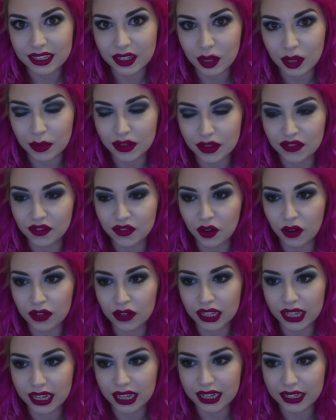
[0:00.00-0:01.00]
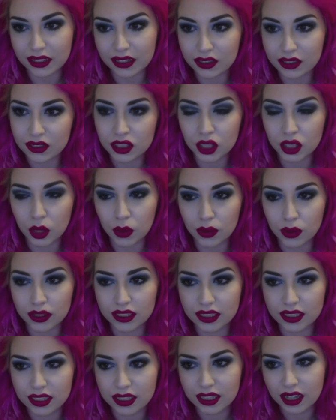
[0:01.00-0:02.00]
you know, before he like
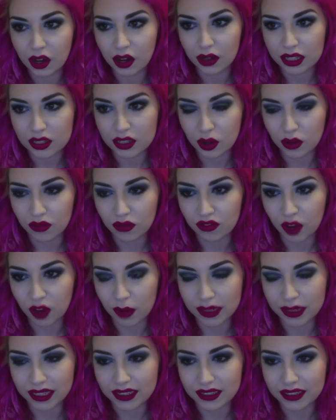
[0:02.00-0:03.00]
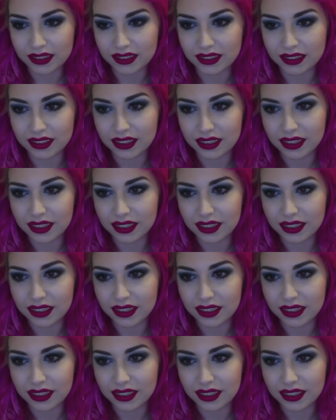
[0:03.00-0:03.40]
choked on his own vomit and